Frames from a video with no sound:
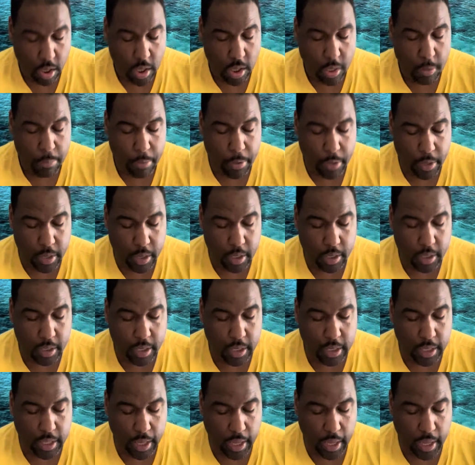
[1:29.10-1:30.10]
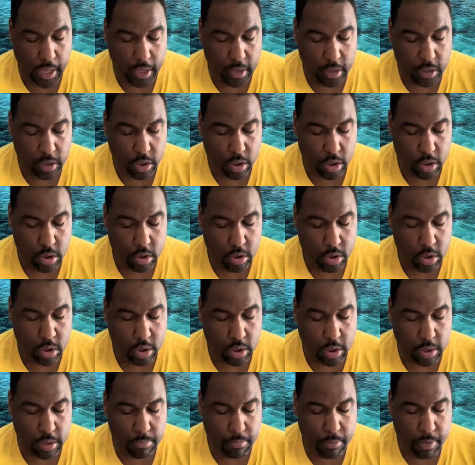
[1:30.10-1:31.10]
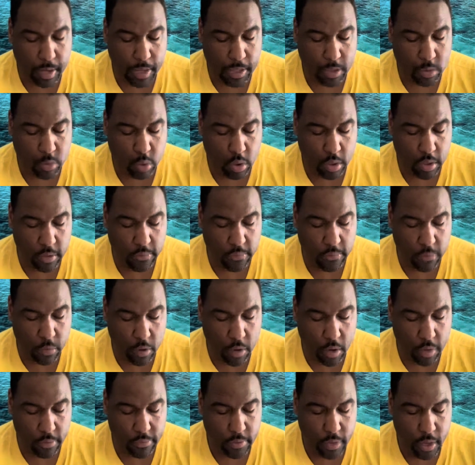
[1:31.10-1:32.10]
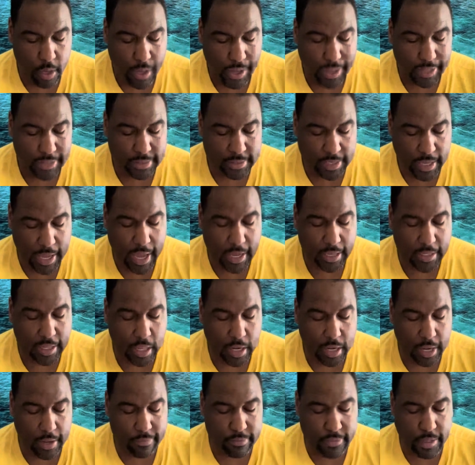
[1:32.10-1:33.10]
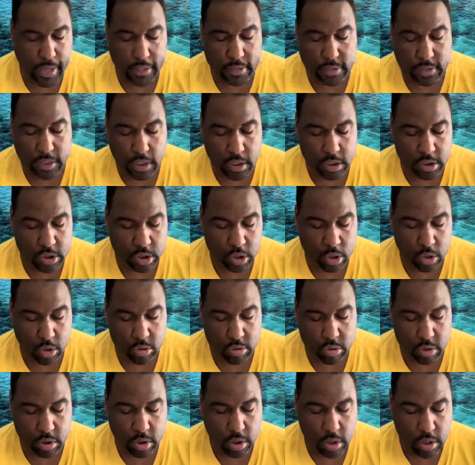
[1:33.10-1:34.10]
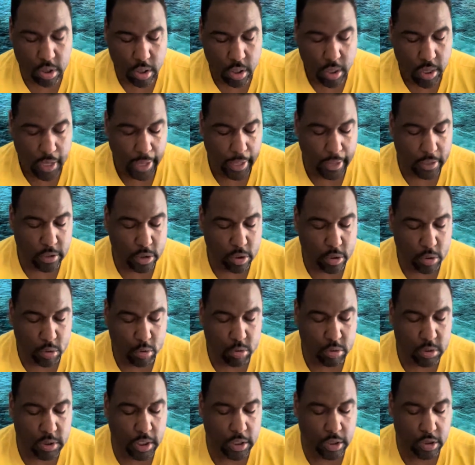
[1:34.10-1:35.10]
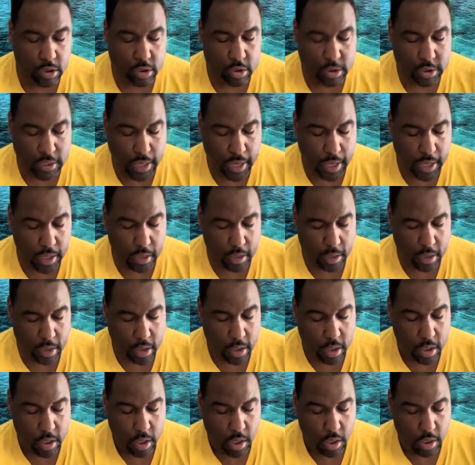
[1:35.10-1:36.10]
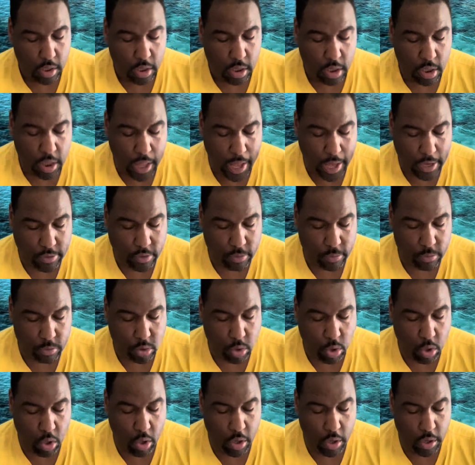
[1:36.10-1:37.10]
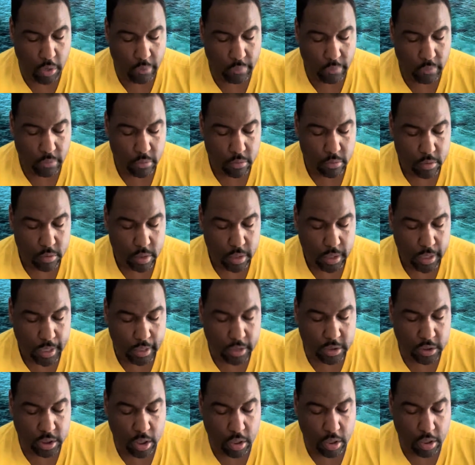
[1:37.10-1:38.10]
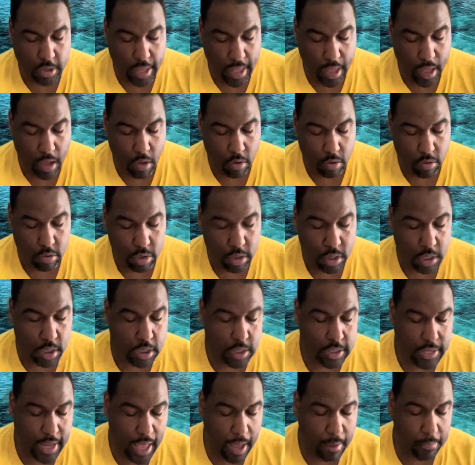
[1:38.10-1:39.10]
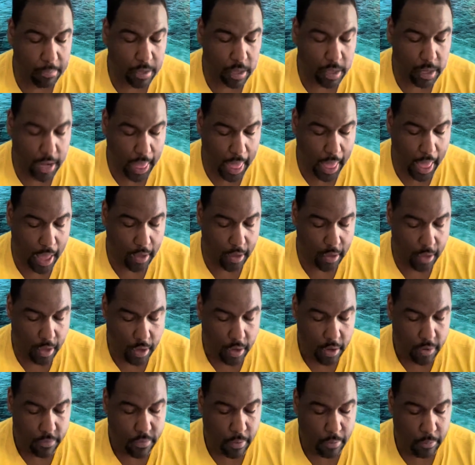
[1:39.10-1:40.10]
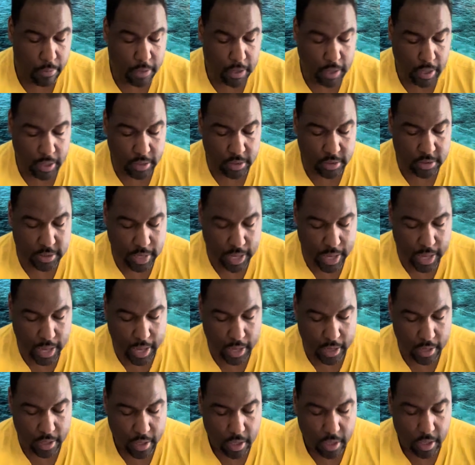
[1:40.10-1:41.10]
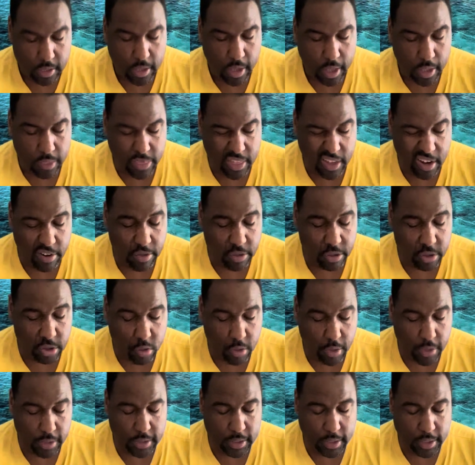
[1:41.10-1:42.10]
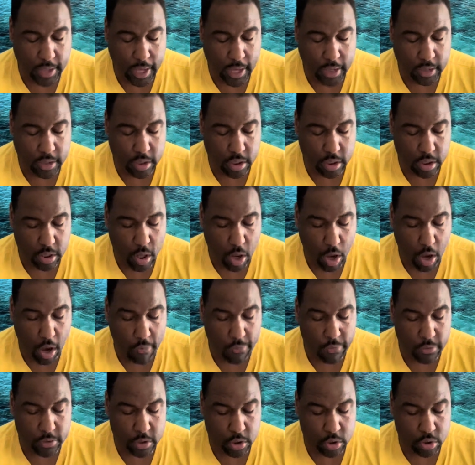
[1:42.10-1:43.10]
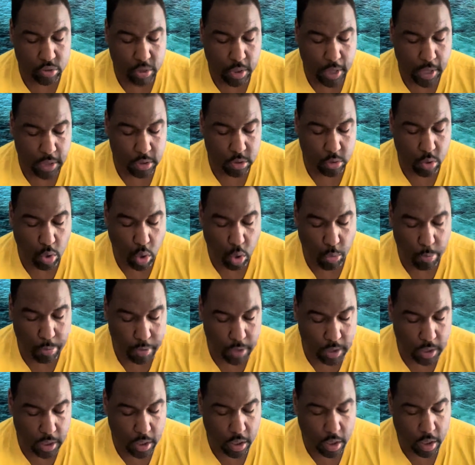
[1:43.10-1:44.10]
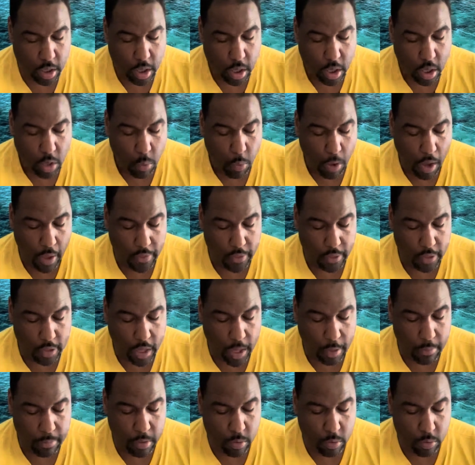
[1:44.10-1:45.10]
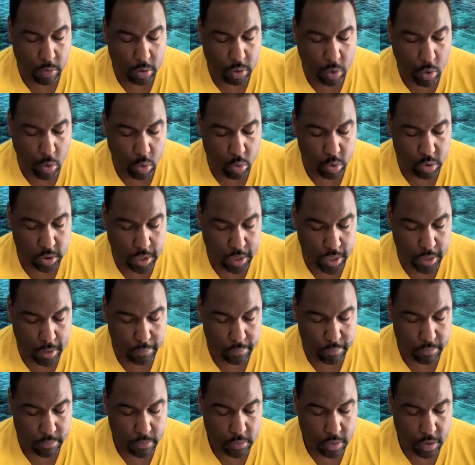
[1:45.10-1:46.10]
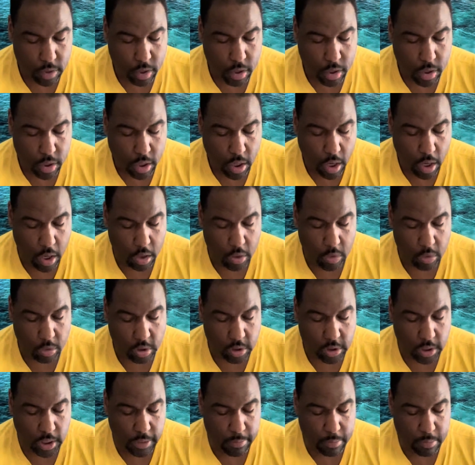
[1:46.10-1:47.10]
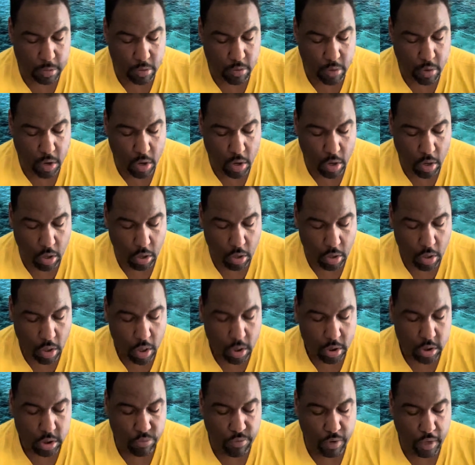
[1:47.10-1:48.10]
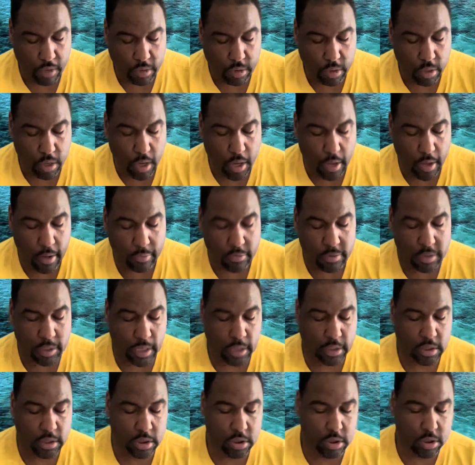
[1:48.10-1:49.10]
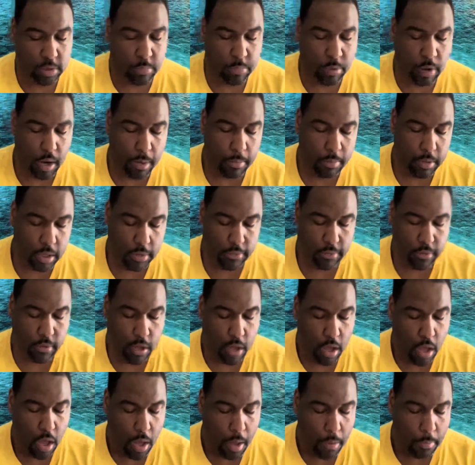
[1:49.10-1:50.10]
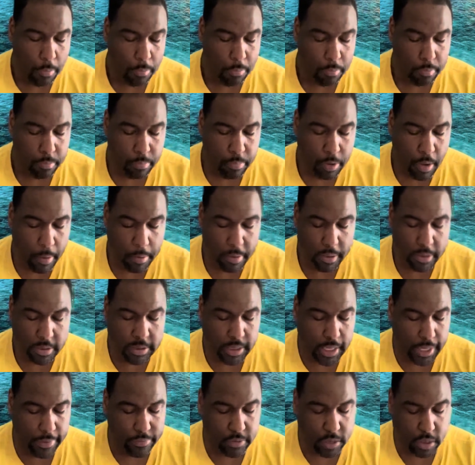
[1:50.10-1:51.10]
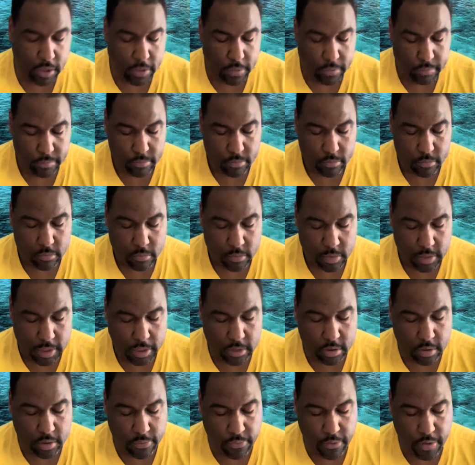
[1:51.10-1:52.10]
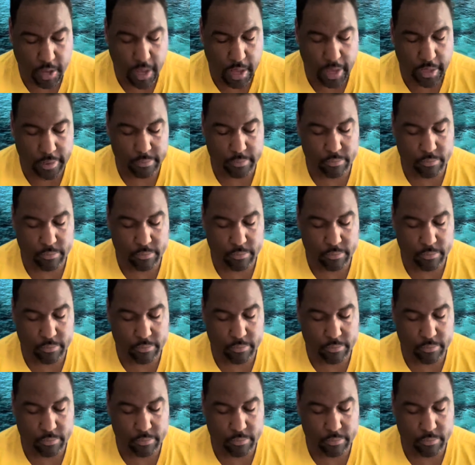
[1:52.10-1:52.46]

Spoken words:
putting an end to the May 24th attack that left 19 children and 2 teachers dead. The classroom door, it turned out, could not be locked from the inside, yet there is no indication officers tried to open it while the gunman was holed up. Colonel Steve McCraw, director of Texas Department of Public Safety, testified.